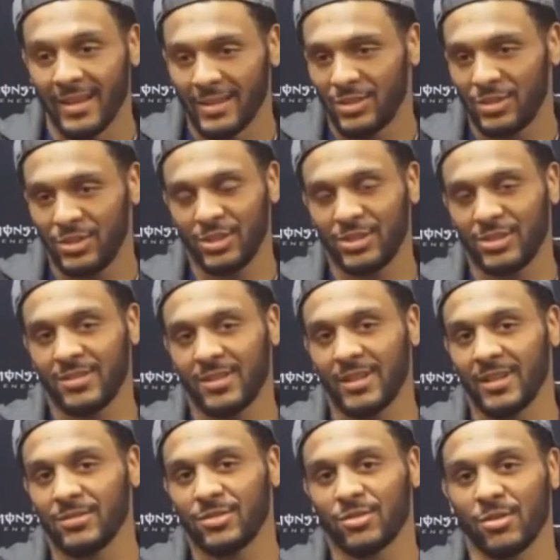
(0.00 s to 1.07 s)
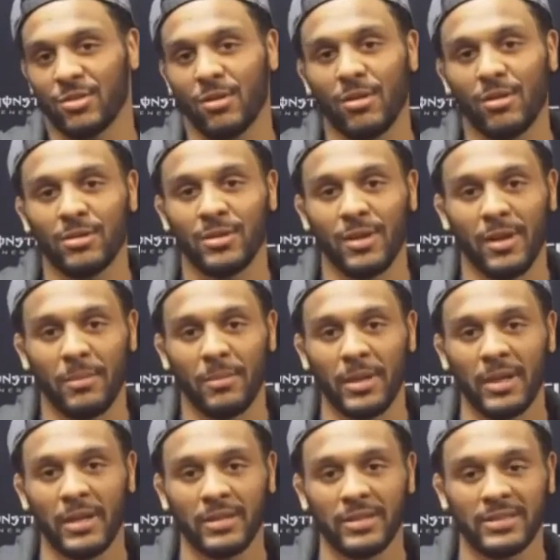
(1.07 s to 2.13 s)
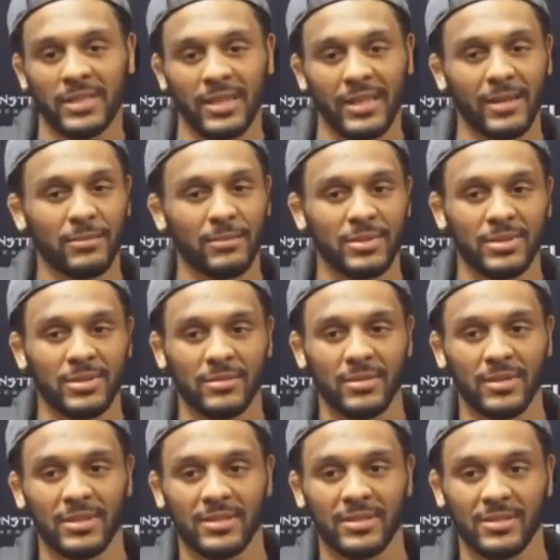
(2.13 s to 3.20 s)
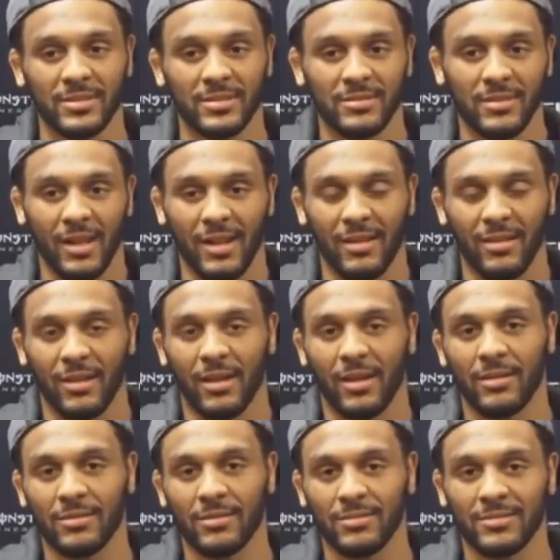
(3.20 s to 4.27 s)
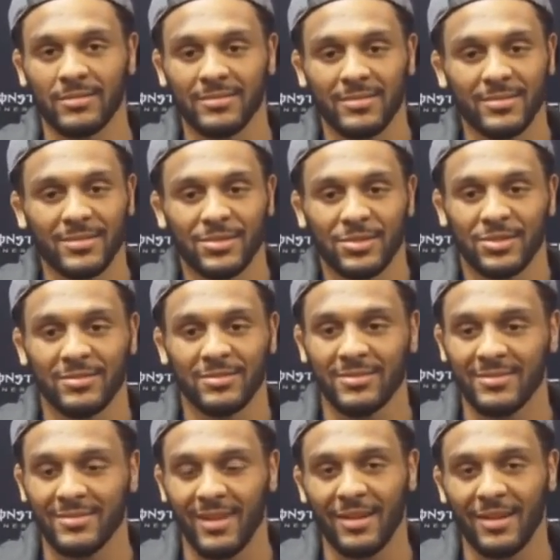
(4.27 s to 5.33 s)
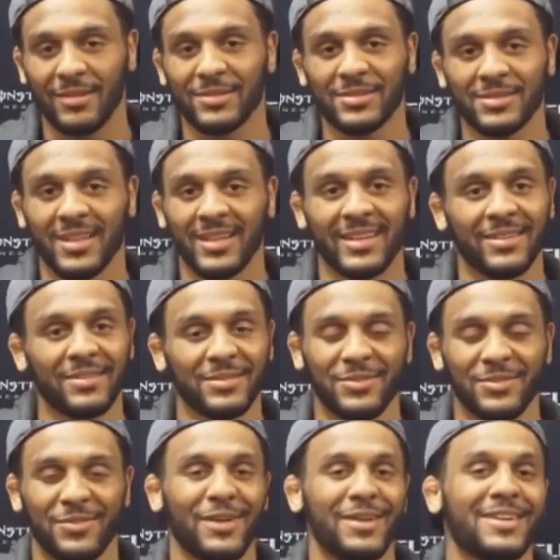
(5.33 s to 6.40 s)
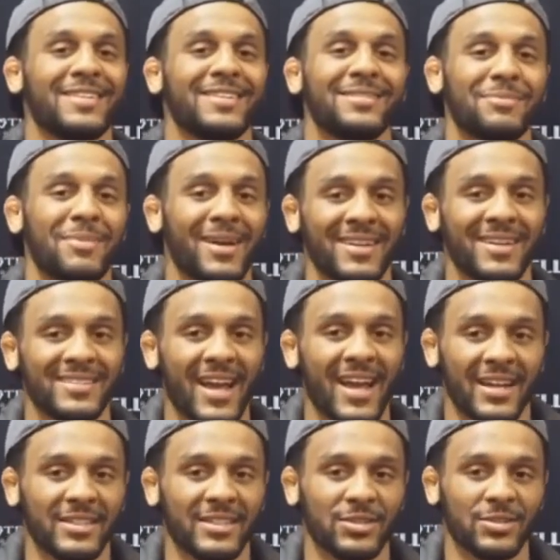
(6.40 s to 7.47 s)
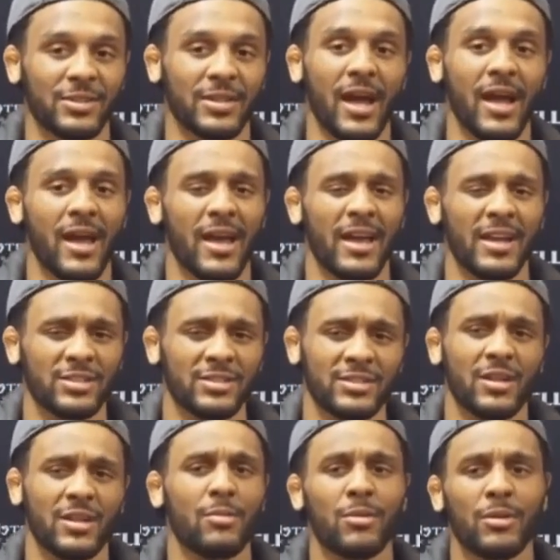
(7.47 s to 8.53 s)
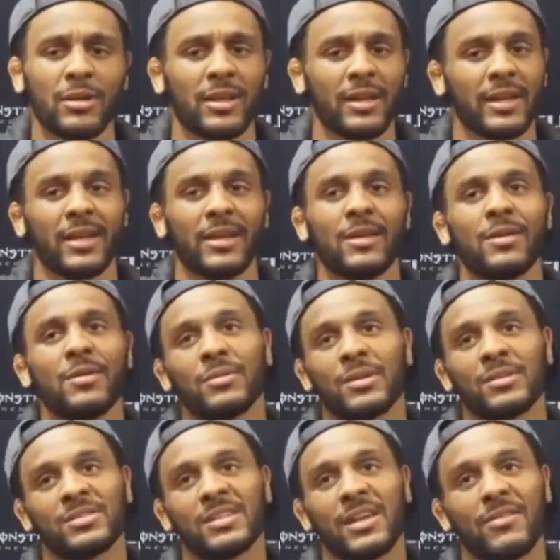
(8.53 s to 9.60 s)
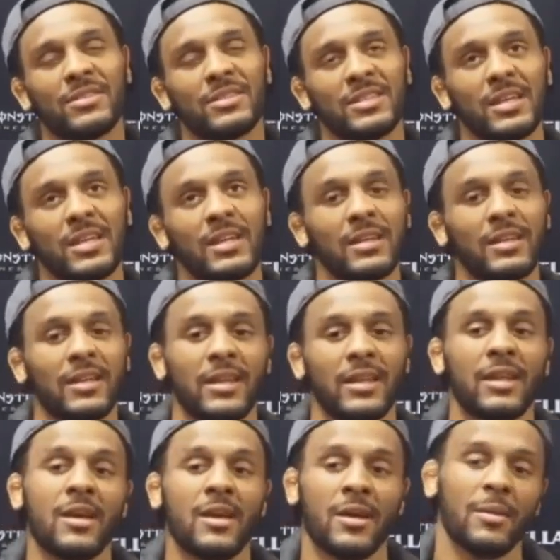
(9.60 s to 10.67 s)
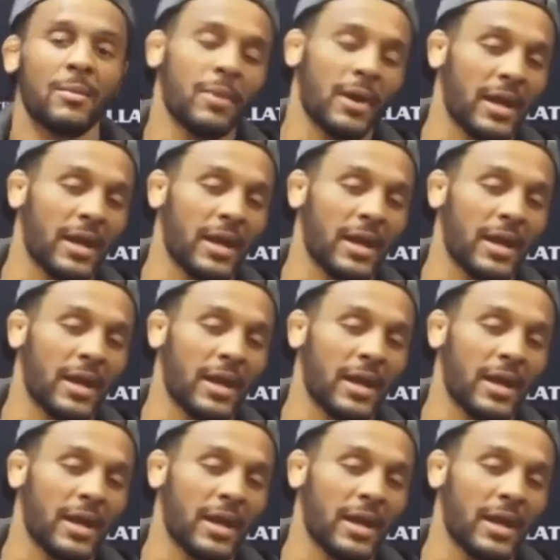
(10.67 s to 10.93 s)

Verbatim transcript: It's just control. You know what I mean? It's hips. It's I don't know. It's like, it's fun. I got into it. I actually snowboarded like when I was 17, and then my